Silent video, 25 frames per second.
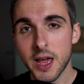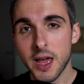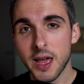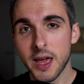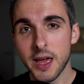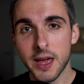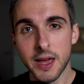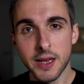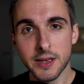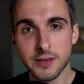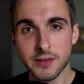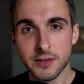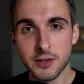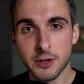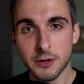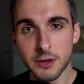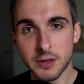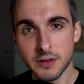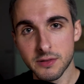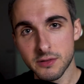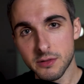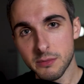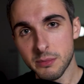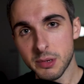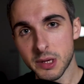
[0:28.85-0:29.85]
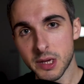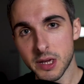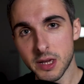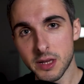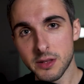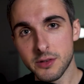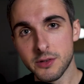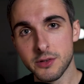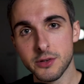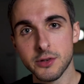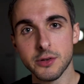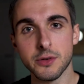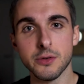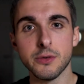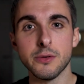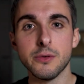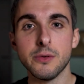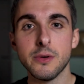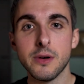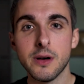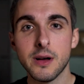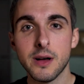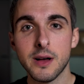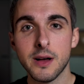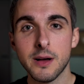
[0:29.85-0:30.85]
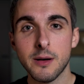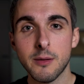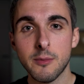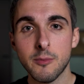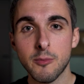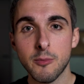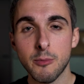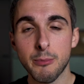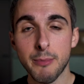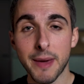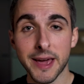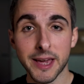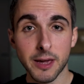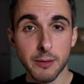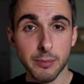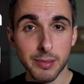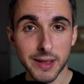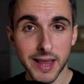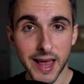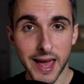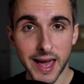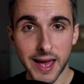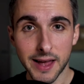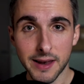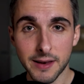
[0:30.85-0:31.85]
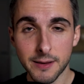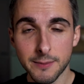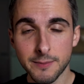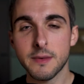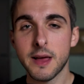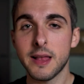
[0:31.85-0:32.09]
is going to be to make a plan.